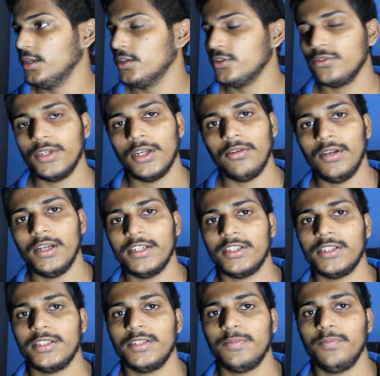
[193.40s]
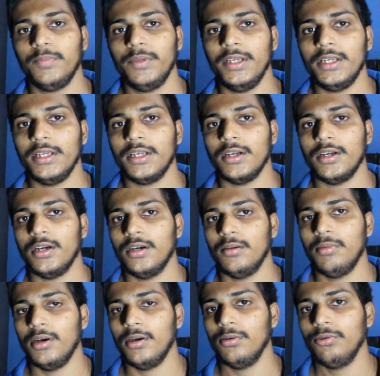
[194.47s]
So now let's speak
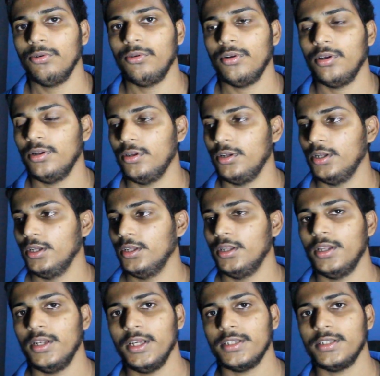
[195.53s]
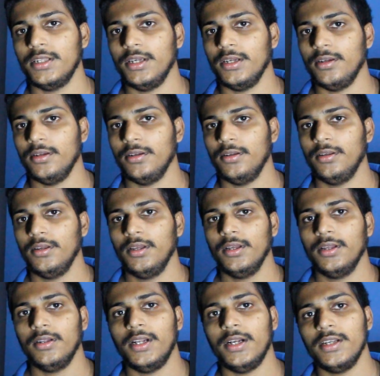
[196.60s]
about the next thing,
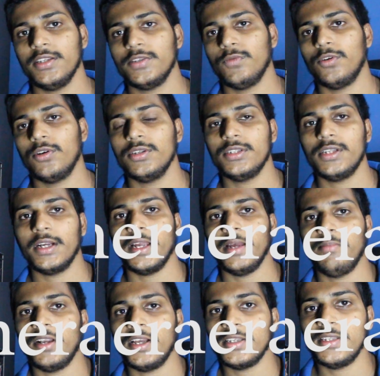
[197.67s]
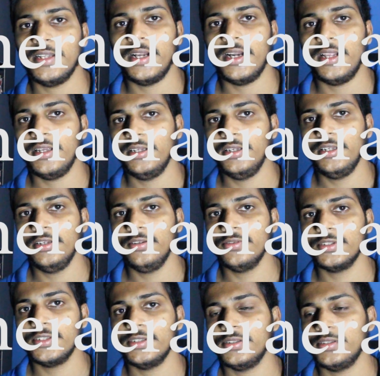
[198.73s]
that is what is the cameras that he
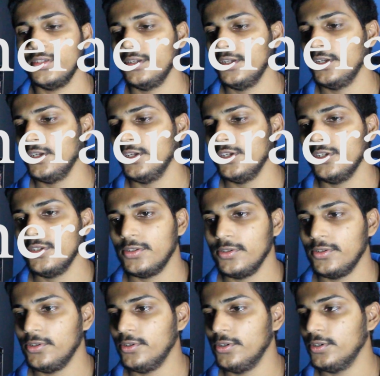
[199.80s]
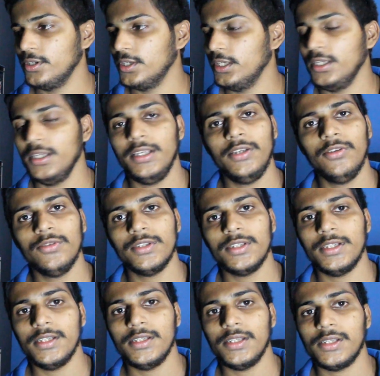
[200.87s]
uses. So he
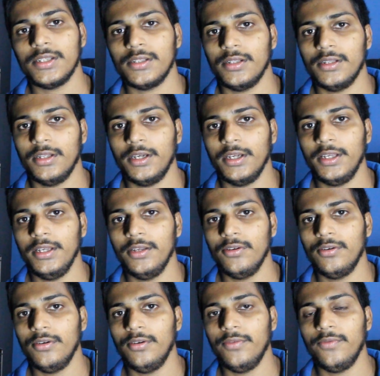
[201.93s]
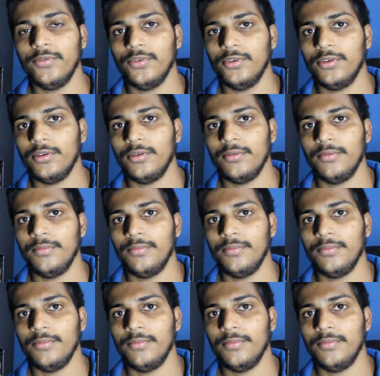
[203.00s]
uses the Hero 4.